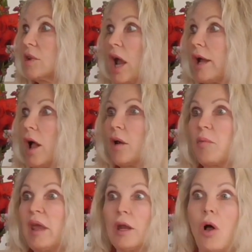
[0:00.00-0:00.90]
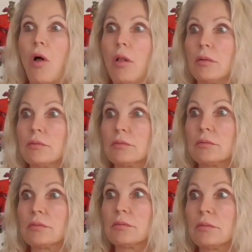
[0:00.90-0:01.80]
dichotomy at all.
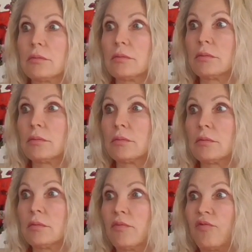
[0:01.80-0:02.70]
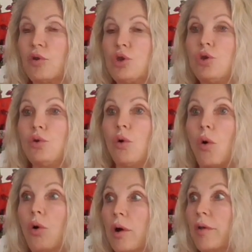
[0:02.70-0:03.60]
For you
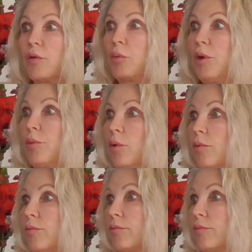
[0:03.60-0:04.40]
or other people.